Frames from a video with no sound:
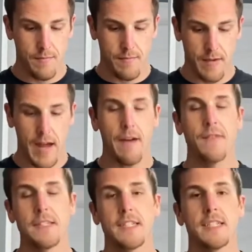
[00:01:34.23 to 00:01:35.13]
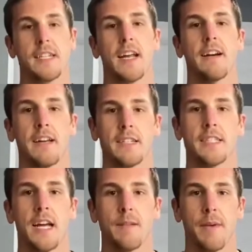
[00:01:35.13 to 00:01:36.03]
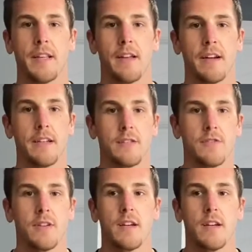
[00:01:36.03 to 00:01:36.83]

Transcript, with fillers: have this container inside of my luggage.